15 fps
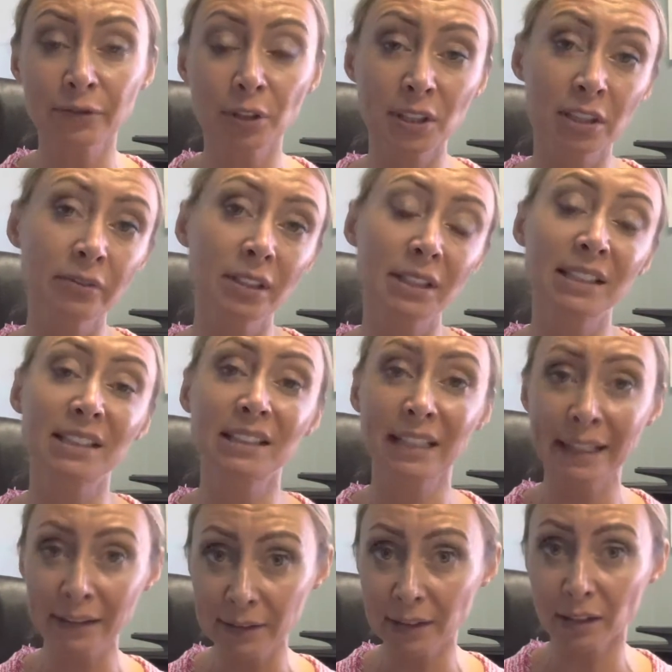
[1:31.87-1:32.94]
First of all, the
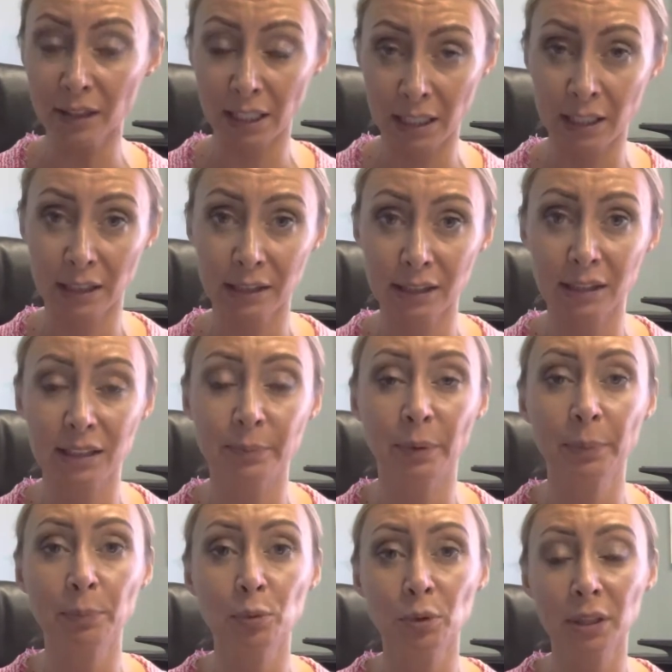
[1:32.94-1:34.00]
standard is it's
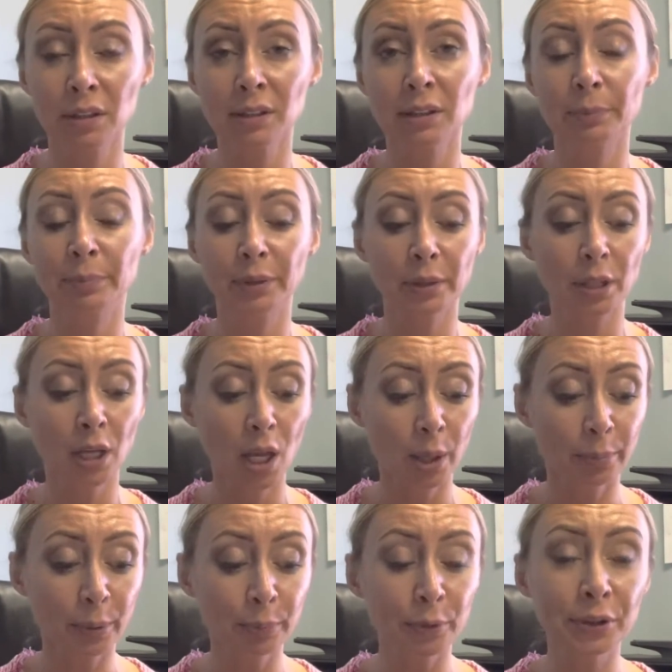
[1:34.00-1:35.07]

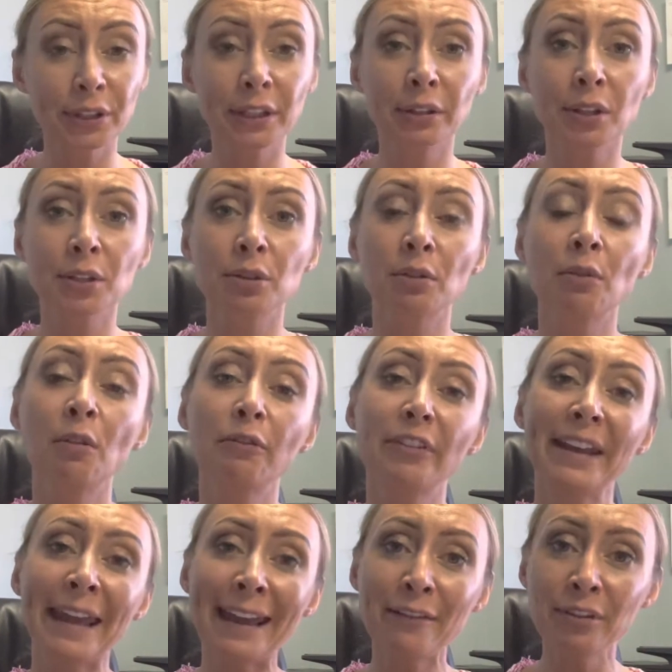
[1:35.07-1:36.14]
preponderance of
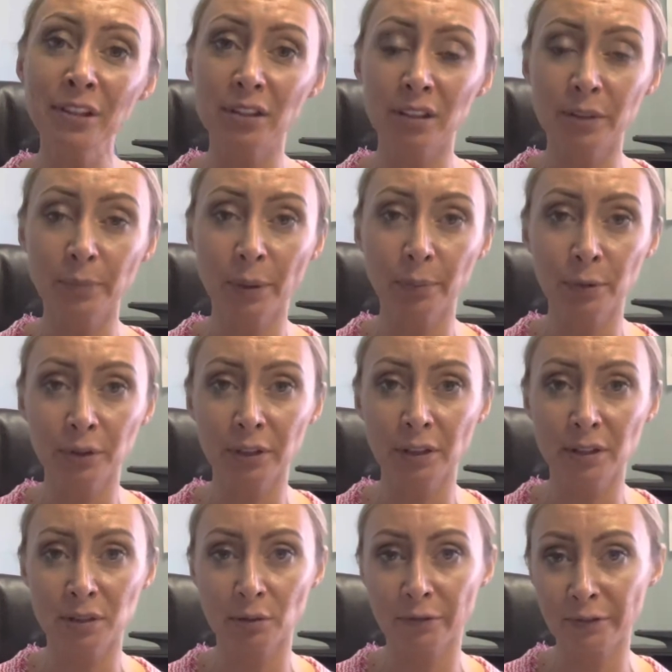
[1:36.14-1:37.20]
evidence.
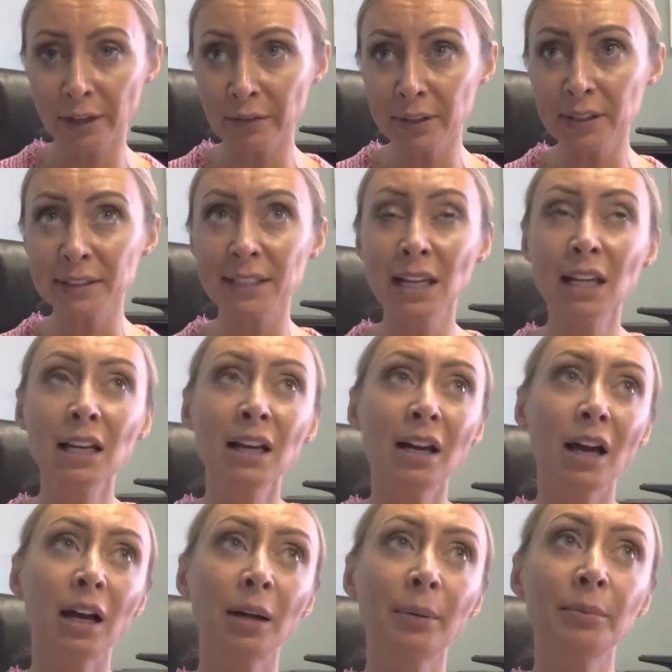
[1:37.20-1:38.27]
Preponderance of evidence,
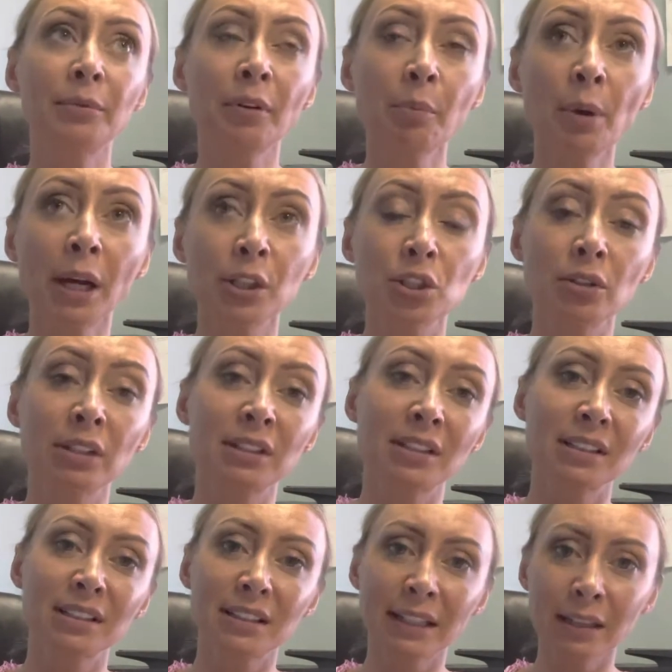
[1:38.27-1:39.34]
remind you, it's
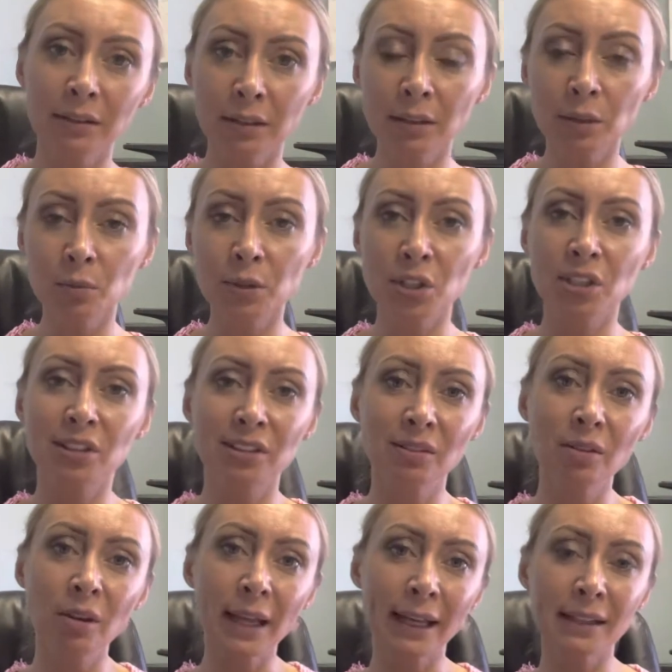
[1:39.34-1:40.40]
a standard which is
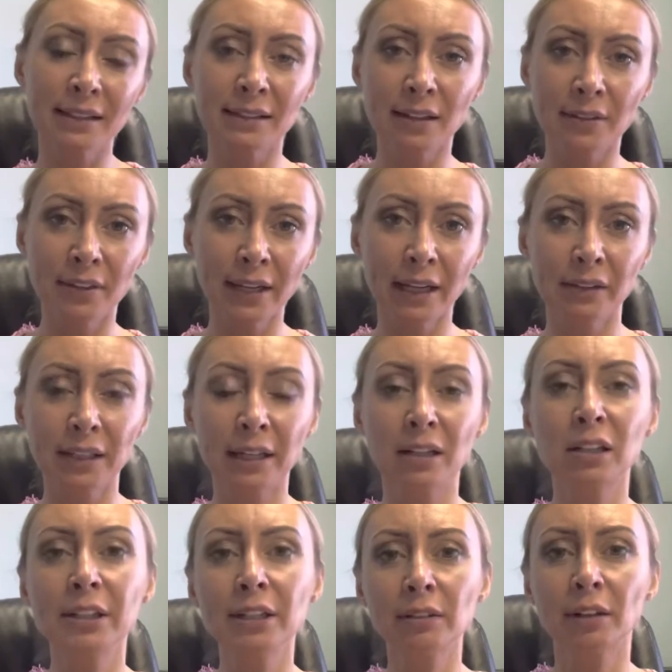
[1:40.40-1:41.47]
lesser than a
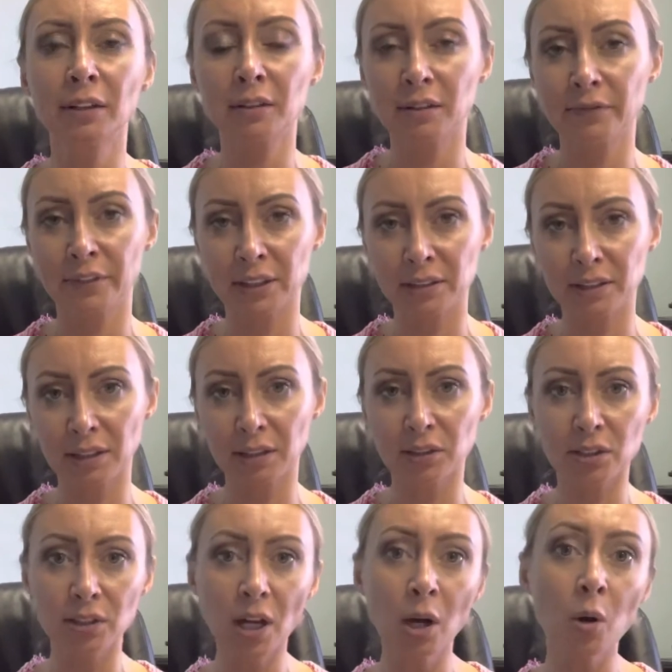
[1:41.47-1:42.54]
clear and convincing.
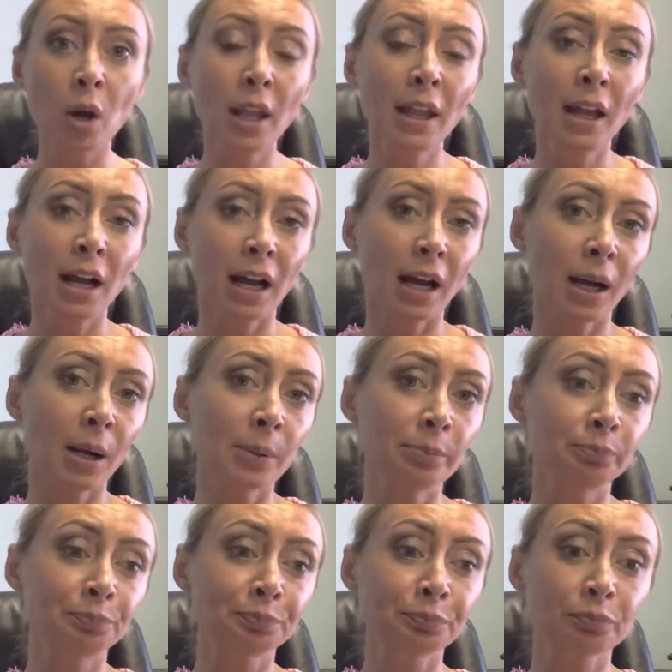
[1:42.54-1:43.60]
So
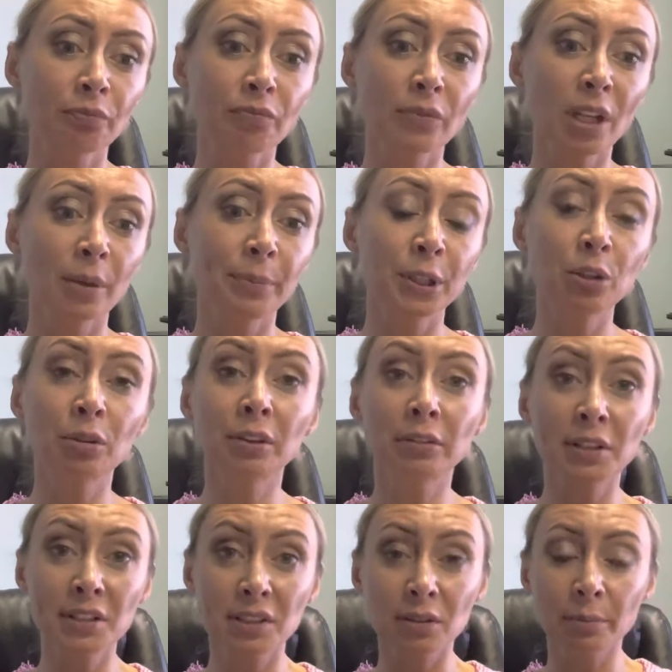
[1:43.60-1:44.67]
beyond a
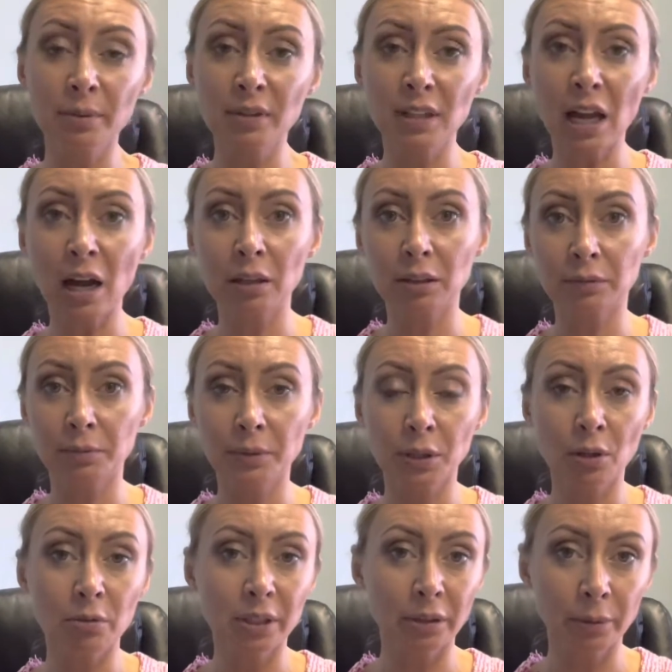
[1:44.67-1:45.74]
reasonable doubt, if we
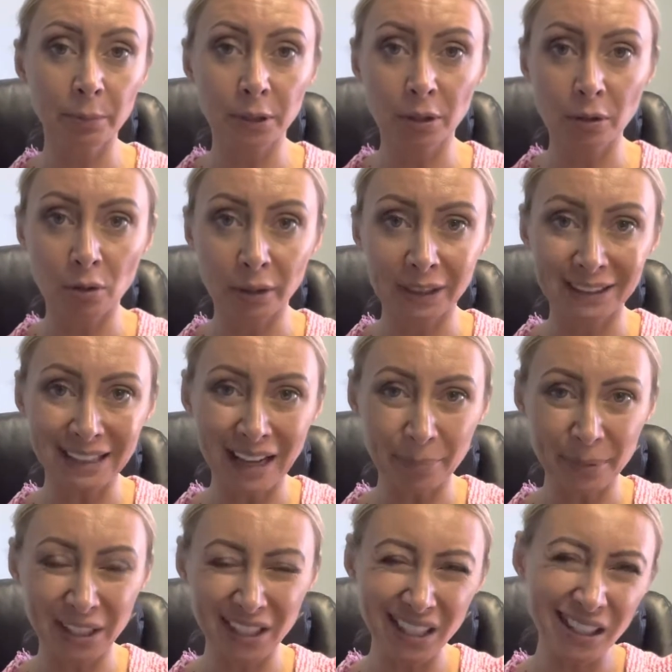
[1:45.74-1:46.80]
know criminal law, it's up
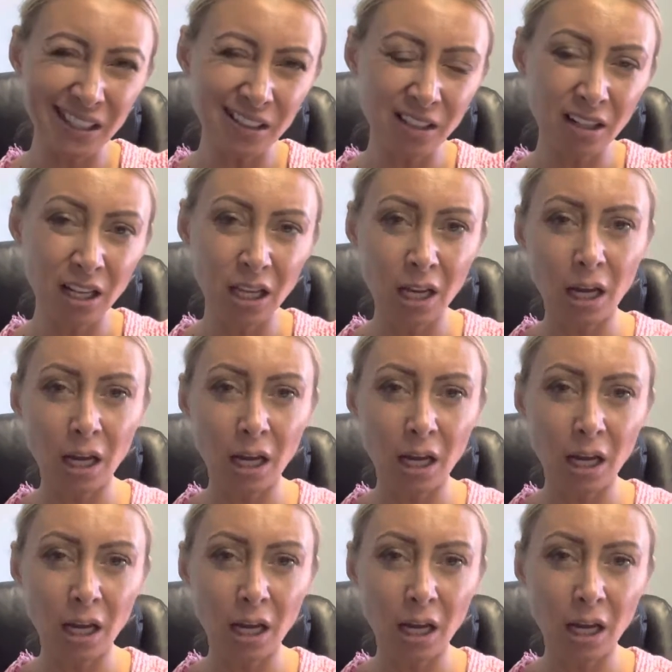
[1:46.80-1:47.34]
here.